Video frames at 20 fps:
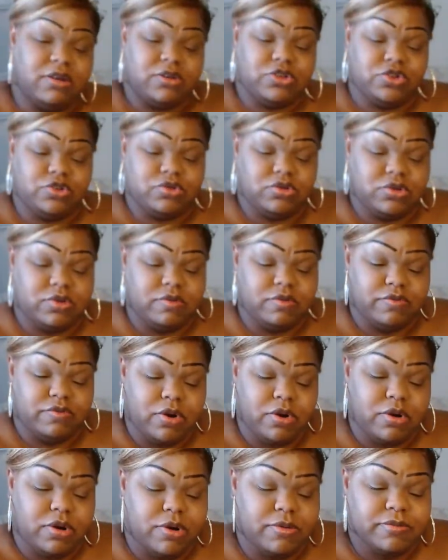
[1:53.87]
to choose the
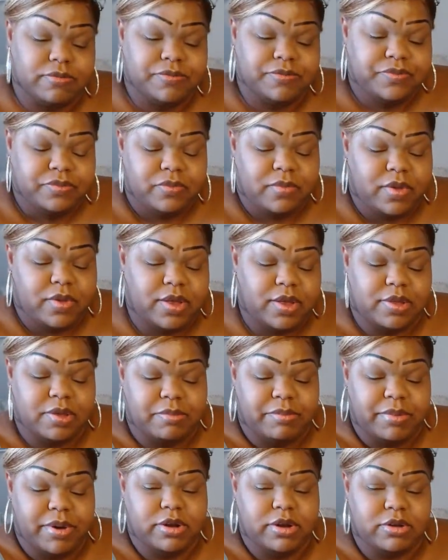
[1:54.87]
Virgo. It's a
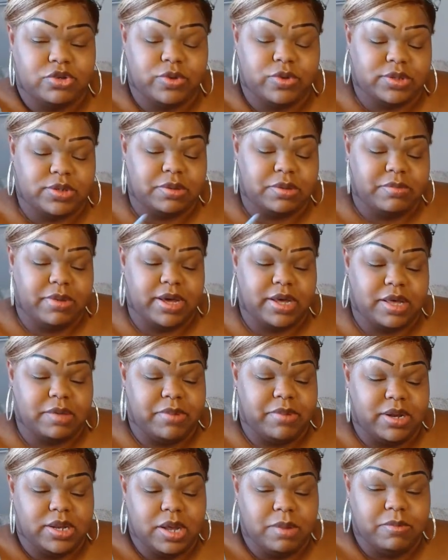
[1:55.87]
better choice. Somebody could
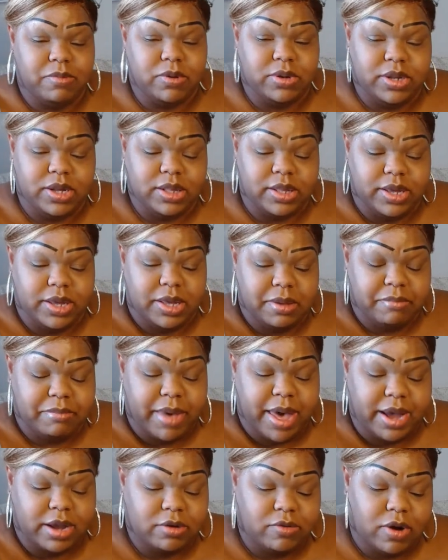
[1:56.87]
be double dealing and
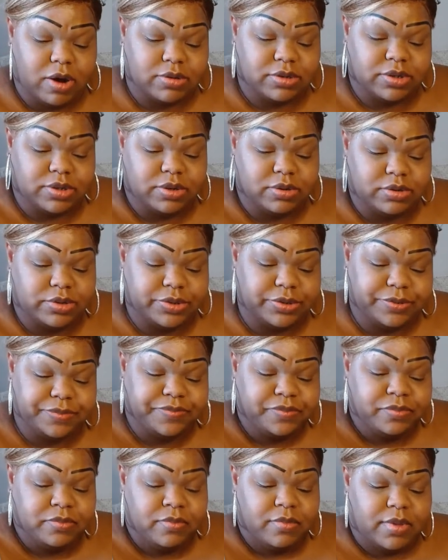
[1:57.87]
back crossing you too
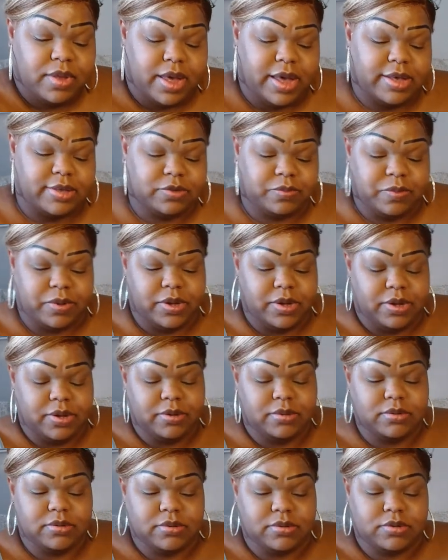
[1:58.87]
as
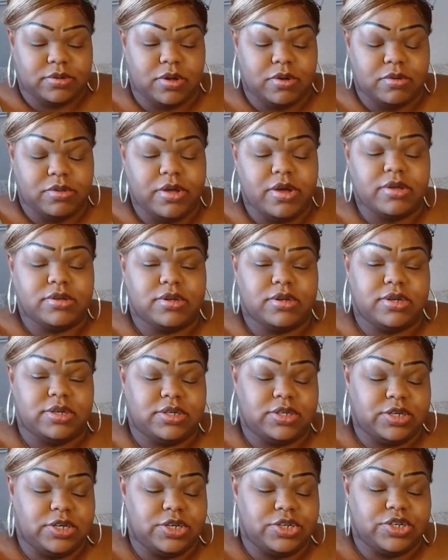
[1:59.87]
well. So there's a
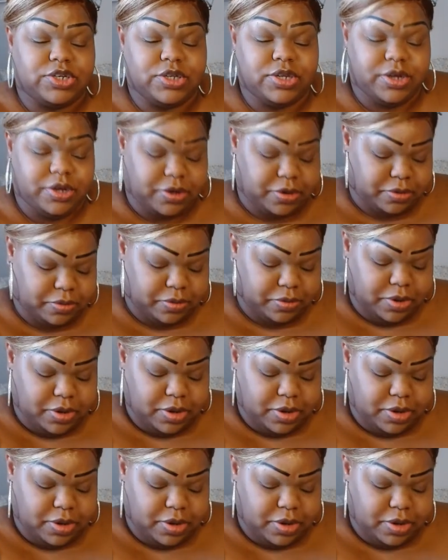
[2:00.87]
decision here